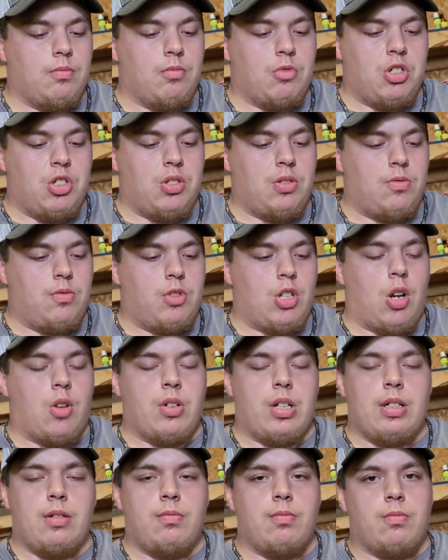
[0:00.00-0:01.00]
just
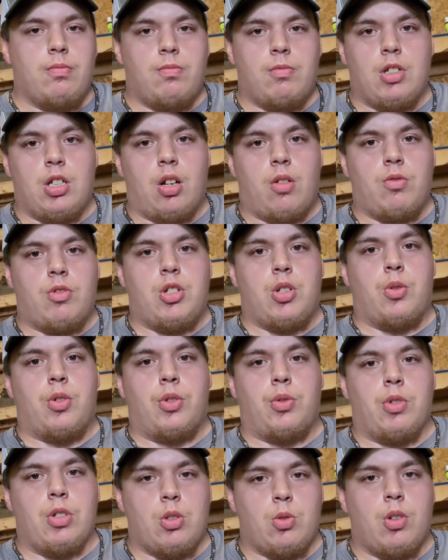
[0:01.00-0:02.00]
throwing in, you know, 2 or
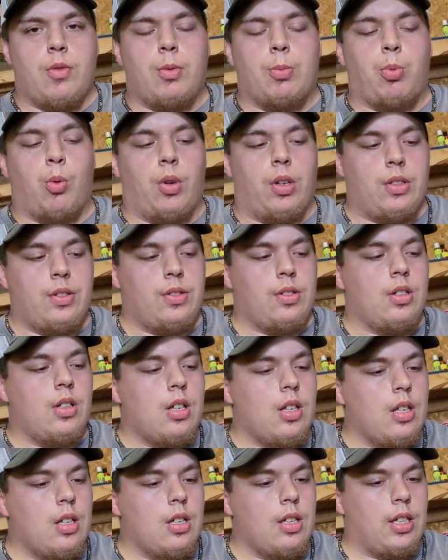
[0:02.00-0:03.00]
3 swivel points.
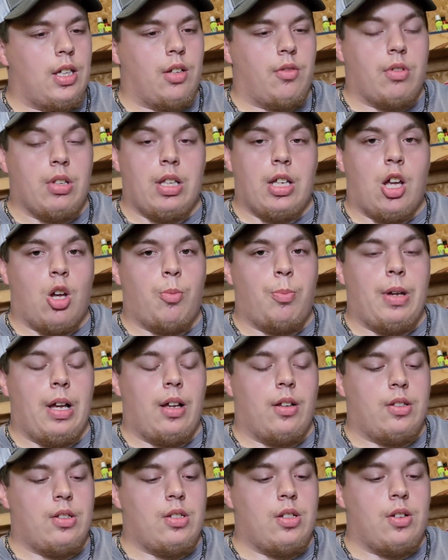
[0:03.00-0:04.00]
Can really help
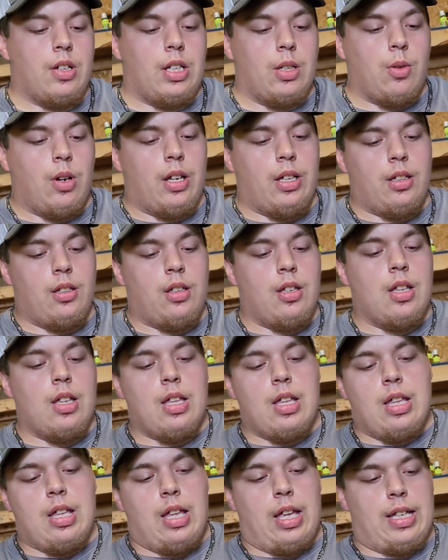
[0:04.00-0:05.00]
out. So anyway,
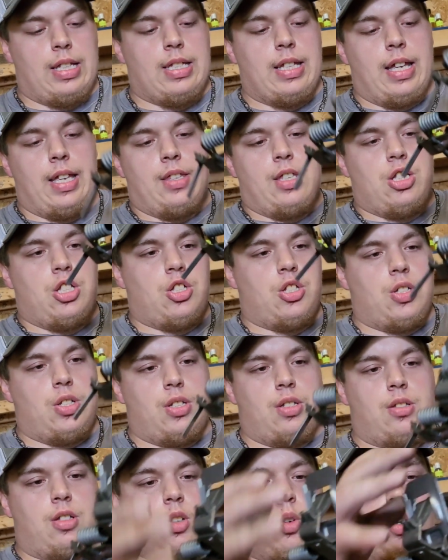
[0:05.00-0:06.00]
like I said, this is
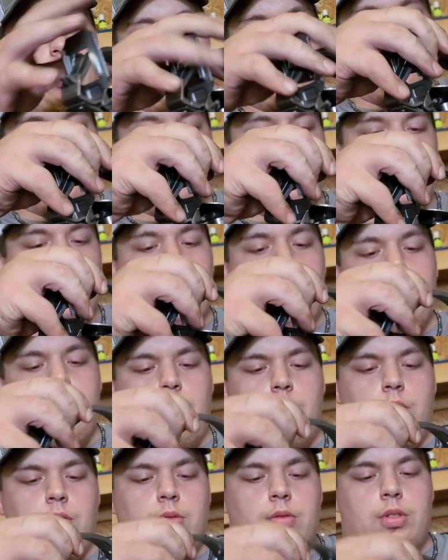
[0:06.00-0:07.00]
just a quick little
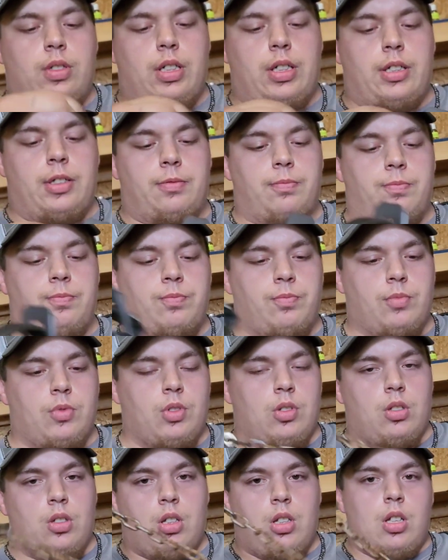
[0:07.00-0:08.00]
video.
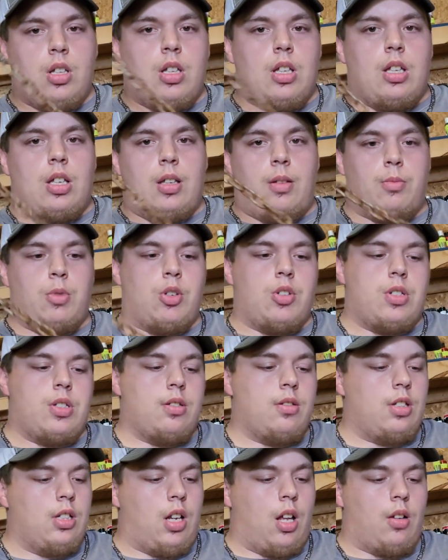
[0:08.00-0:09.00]
I'm
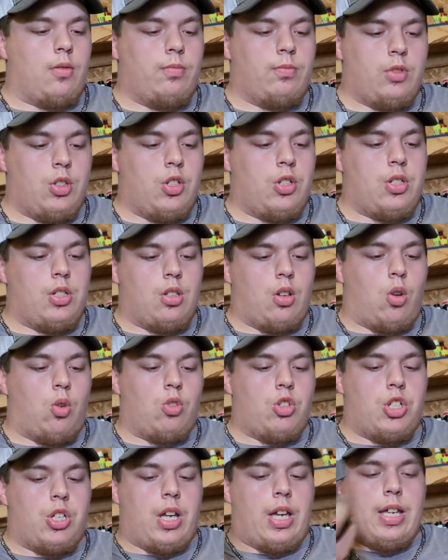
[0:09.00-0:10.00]
using the
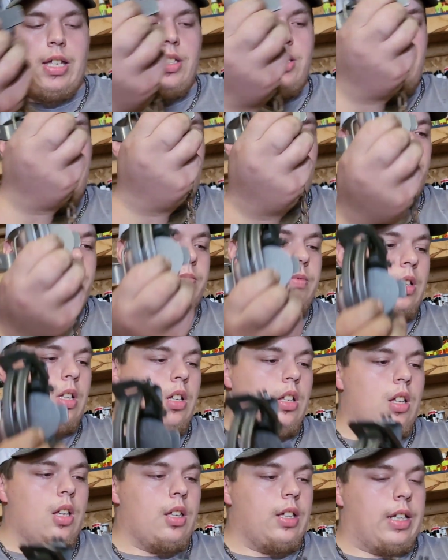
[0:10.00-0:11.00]
old chain, so I'm
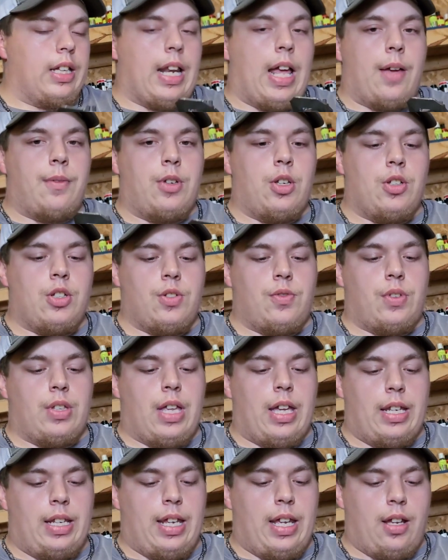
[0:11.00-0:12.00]
going to have use for
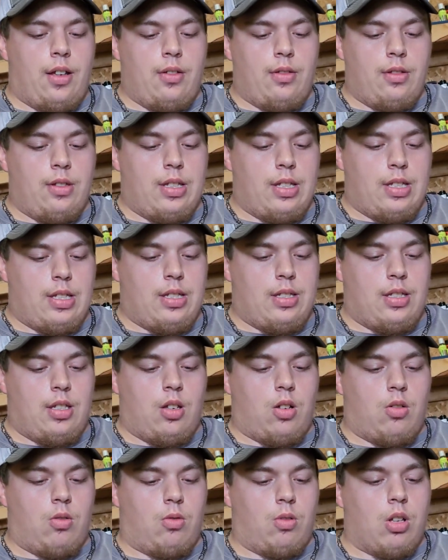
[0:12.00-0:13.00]
that now. This is the
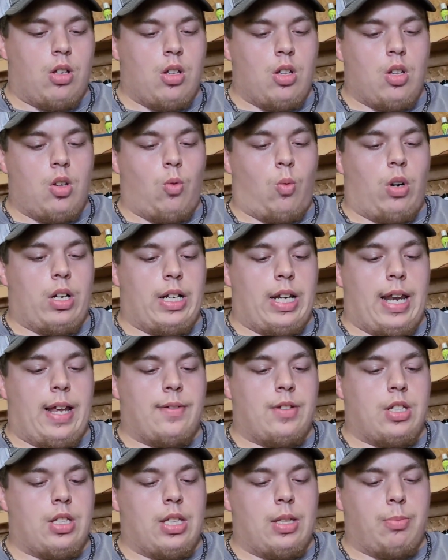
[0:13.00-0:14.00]
old
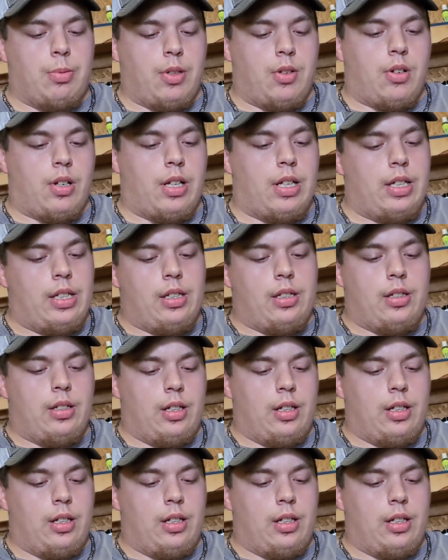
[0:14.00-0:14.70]
1.5 Sleepy Creek.